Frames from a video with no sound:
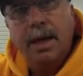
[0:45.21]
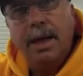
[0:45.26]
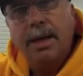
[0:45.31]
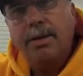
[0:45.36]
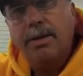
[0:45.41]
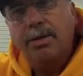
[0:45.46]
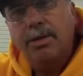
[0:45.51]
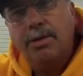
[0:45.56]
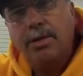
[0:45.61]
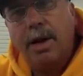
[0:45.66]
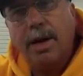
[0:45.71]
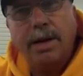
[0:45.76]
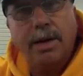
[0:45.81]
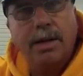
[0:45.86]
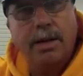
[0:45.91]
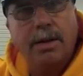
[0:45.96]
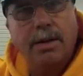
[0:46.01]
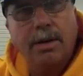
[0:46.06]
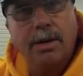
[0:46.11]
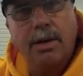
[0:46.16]
and you're
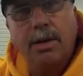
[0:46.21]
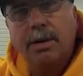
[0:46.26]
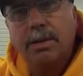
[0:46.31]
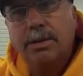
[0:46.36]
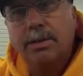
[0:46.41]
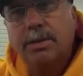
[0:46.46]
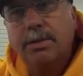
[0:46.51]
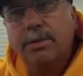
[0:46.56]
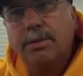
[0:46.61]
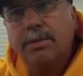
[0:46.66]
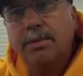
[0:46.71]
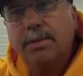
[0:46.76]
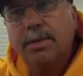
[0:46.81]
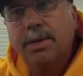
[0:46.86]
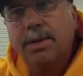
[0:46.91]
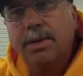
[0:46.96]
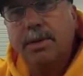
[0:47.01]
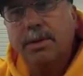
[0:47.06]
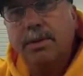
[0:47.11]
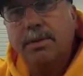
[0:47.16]
straightening the hooks,
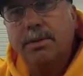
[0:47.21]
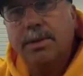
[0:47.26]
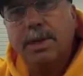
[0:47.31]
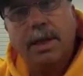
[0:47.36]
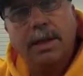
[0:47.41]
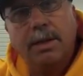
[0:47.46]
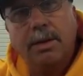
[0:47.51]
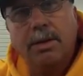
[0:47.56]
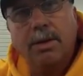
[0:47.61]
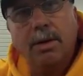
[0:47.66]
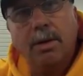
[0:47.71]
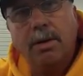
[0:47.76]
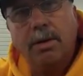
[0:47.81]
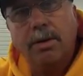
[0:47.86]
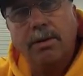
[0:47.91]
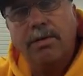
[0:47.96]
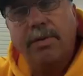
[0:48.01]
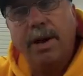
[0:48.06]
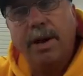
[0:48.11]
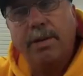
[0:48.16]
when you set the hook
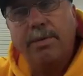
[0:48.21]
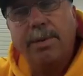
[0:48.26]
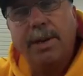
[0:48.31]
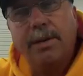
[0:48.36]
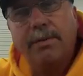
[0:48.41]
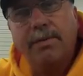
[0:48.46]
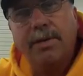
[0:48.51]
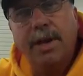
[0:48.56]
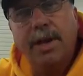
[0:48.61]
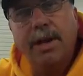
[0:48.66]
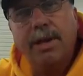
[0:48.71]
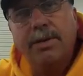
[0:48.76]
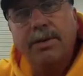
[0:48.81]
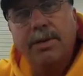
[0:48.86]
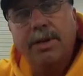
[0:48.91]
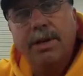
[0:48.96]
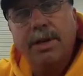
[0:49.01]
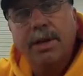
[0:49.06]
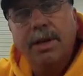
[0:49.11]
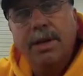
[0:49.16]
or you fight a big
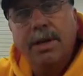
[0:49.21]
fish